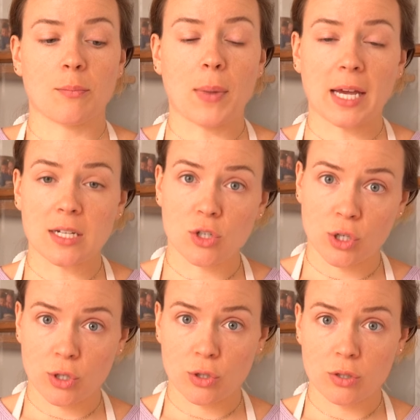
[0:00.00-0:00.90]
my
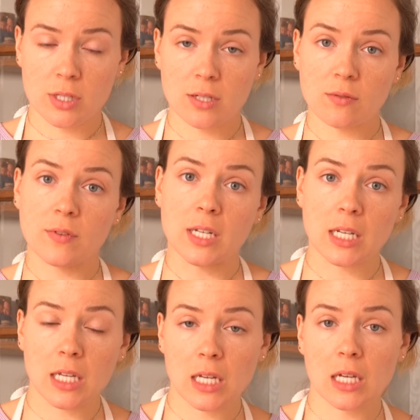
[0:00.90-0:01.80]
internal
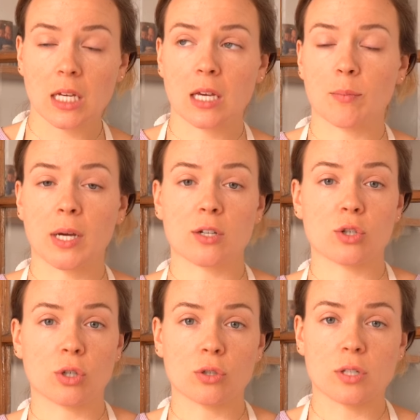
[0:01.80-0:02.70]
divinity, my
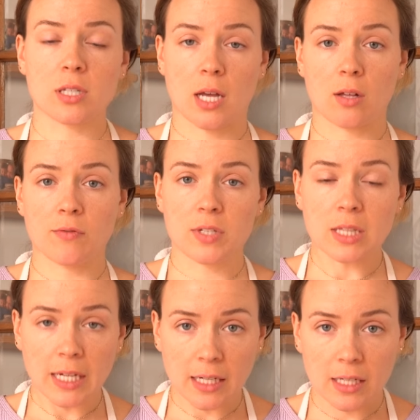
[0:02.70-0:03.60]
internal self, to
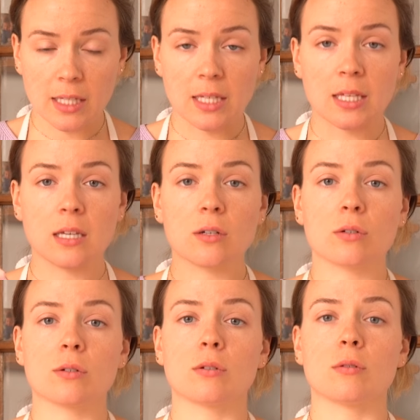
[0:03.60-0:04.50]
like
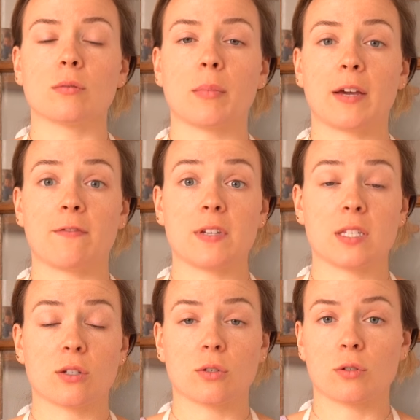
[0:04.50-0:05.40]
heal my
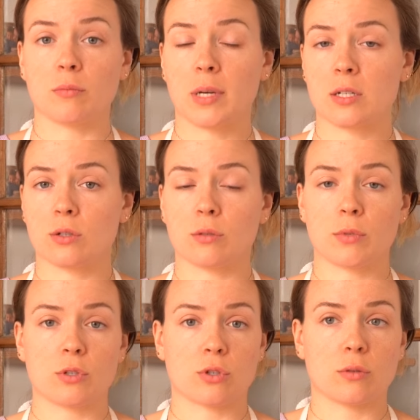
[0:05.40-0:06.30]
physical, mental,
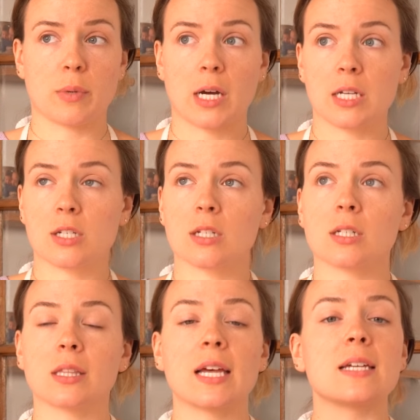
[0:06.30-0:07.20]
emotional body, to
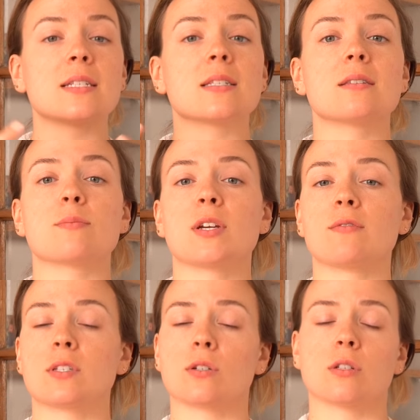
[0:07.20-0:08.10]
cleanse my
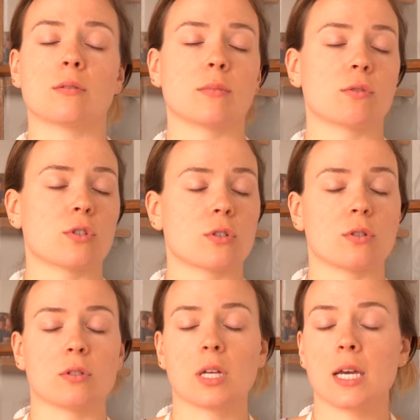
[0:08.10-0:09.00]
physical,
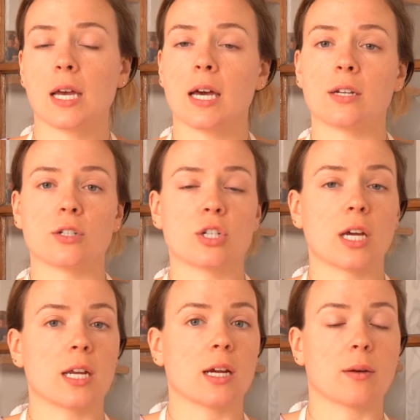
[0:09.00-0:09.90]
emotional,
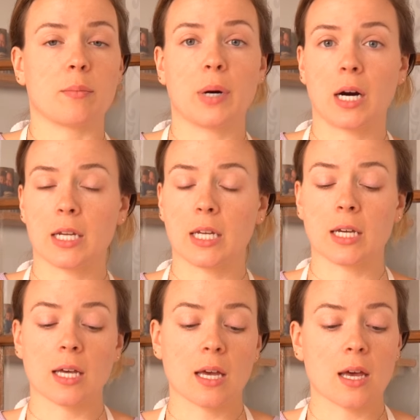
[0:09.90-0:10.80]
energetic body.